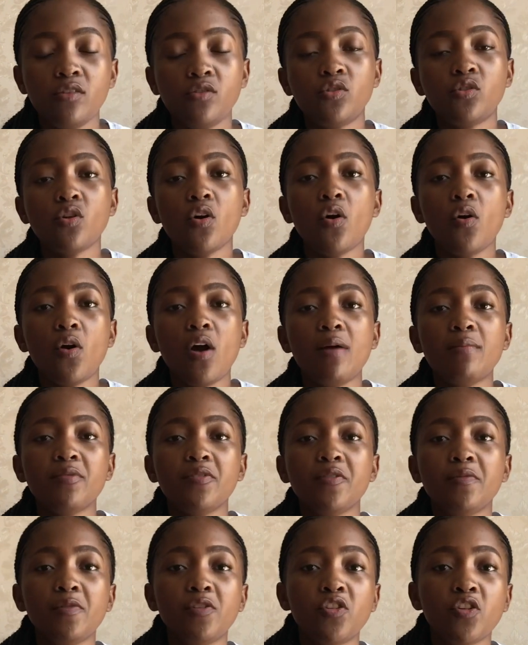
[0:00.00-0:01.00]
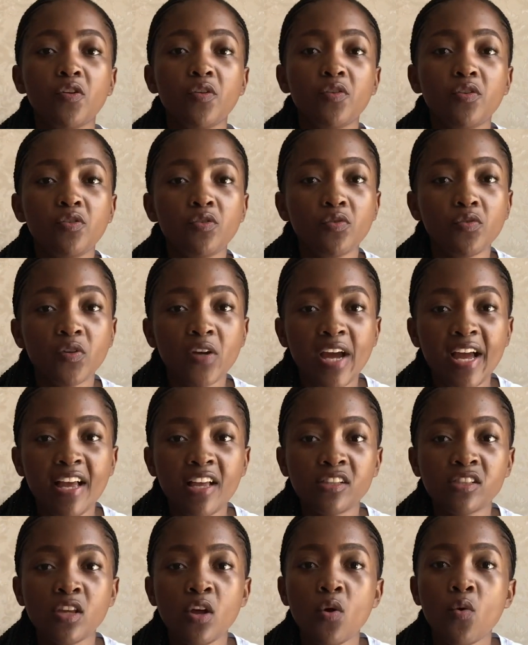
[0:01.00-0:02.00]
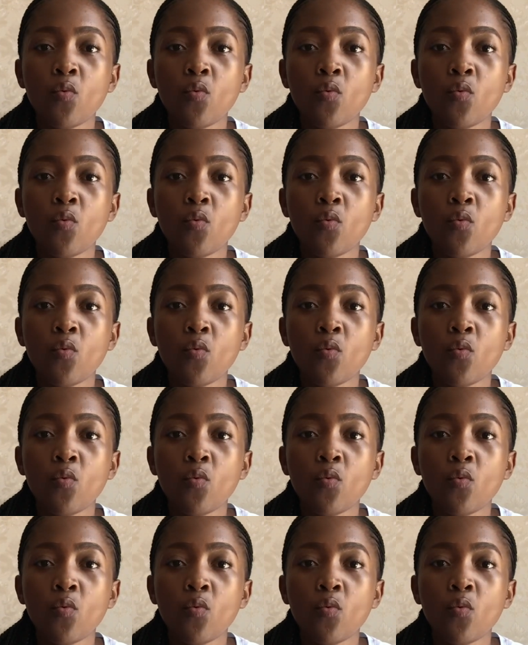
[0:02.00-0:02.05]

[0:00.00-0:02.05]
So I'm going to be showing you guys